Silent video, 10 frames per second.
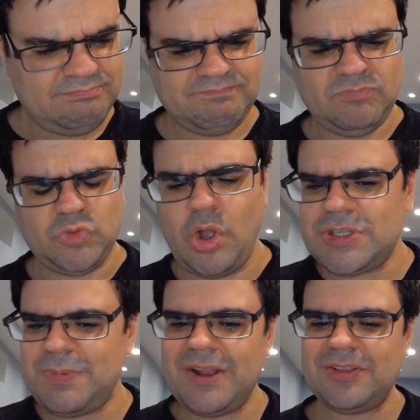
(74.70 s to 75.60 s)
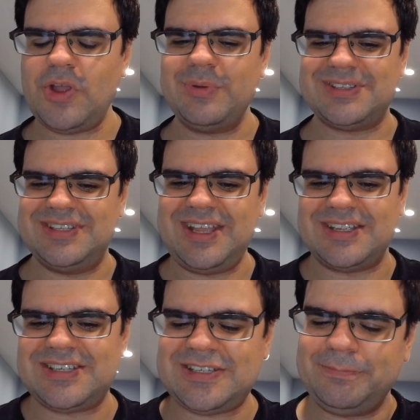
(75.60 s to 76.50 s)
Thoughts about it, though, is
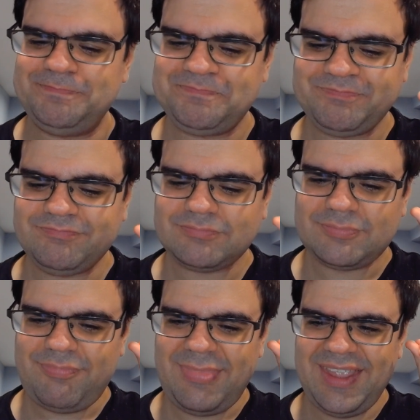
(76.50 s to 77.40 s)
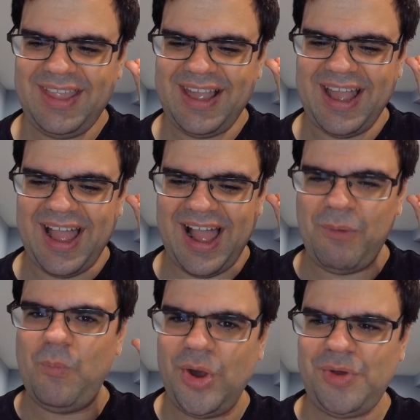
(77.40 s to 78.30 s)
this. I'm
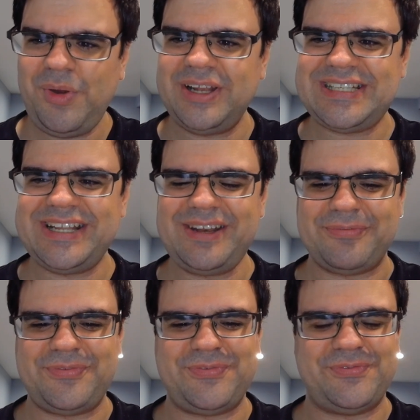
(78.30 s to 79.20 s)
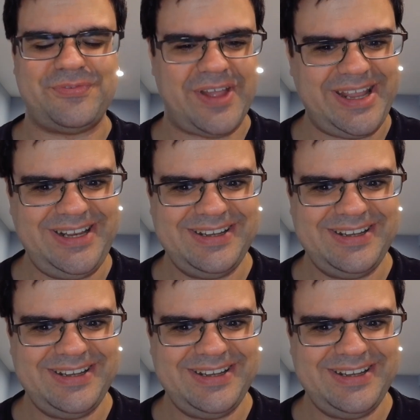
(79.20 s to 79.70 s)
wondering, is he going to fight